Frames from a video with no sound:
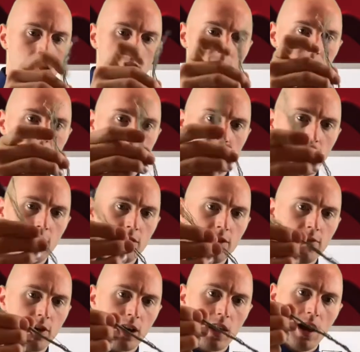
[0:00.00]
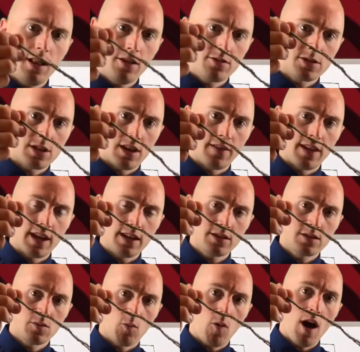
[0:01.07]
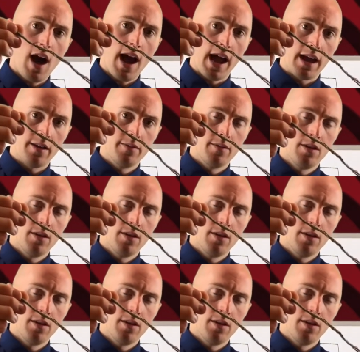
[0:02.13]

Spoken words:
There are several different colors on this. Why?